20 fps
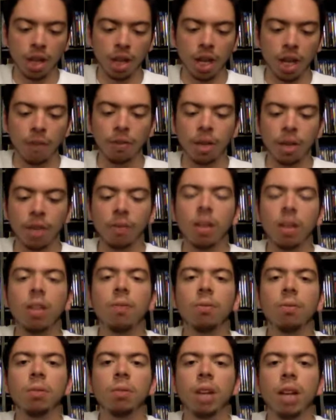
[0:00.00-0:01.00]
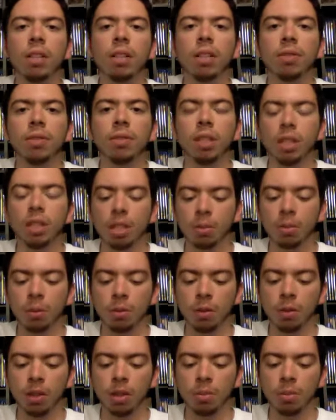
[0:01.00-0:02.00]
If any of you guys have seen this
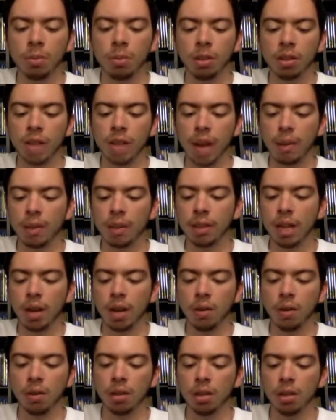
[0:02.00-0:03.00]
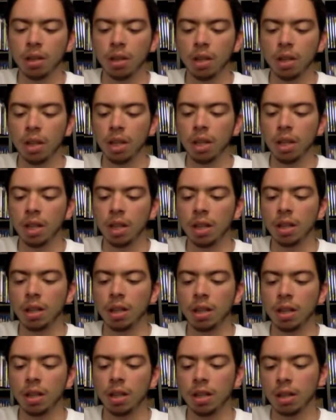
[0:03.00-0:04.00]
movie, please comment down in
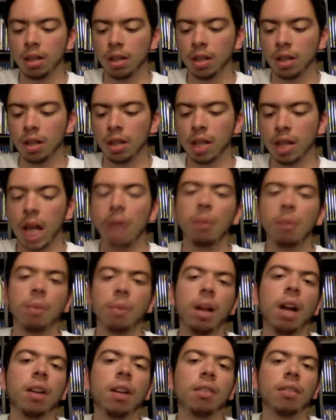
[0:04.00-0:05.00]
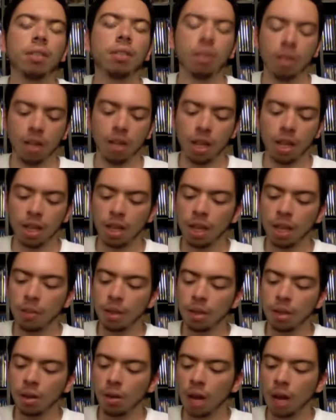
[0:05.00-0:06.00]
the comment box and let
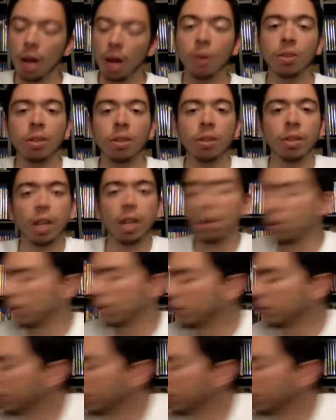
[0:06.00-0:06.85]
me know how it turned out.